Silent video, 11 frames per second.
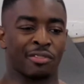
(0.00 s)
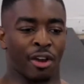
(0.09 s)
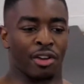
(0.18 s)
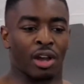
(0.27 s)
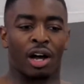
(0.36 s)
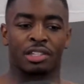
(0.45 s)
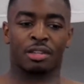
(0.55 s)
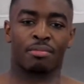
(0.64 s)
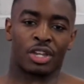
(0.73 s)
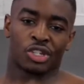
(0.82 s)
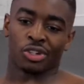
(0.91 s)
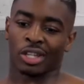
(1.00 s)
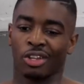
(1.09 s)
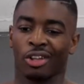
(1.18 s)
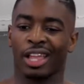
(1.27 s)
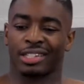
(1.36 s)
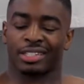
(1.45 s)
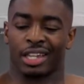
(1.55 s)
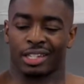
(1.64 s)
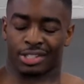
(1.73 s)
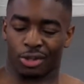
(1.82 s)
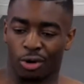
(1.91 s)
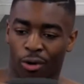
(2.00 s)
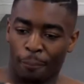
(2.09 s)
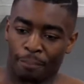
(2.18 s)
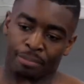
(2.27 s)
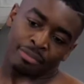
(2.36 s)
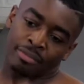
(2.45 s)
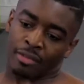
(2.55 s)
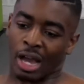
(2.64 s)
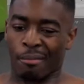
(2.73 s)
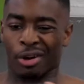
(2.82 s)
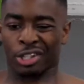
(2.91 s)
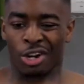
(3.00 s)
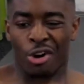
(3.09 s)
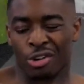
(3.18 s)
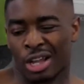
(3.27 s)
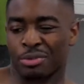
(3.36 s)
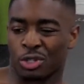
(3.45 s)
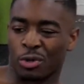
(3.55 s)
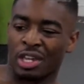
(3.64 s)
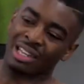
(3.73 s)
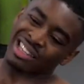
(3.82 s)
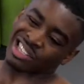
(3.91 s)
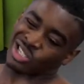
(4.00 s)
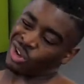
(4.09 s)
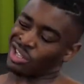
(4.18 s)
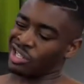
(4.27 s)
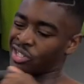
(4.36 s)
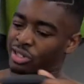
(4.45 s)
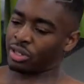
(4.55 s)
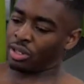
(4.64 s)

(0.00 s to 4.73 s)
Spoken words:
very hard to make sure that your legs stay still. I'm gonna own up to it, it's not easy.